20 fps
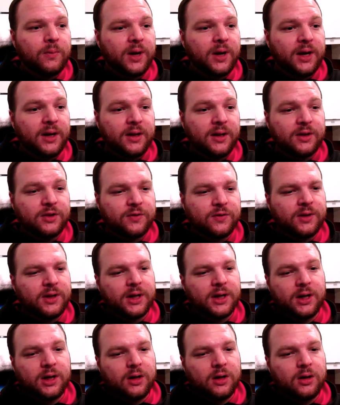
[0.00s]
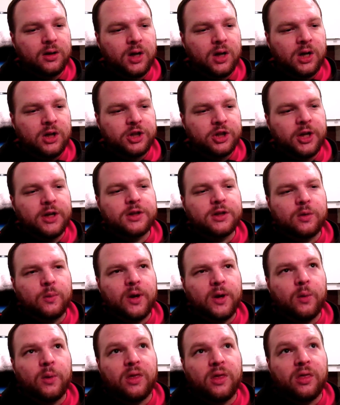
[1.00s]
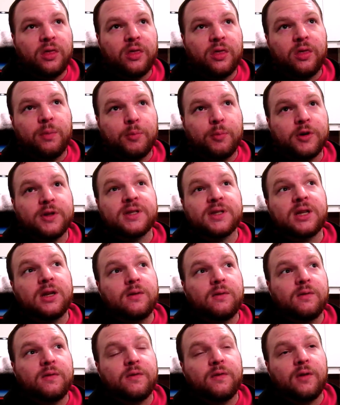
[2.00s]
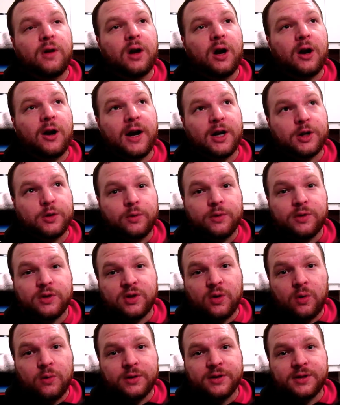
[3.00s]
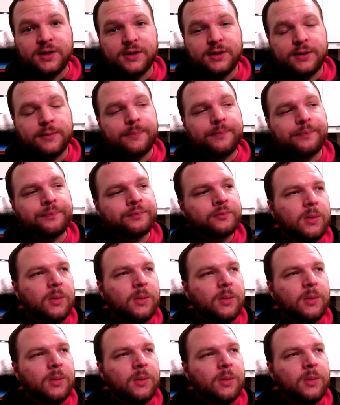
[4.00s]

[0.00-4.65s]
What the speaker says: and it's really going to change the way we perceive our actual solar system.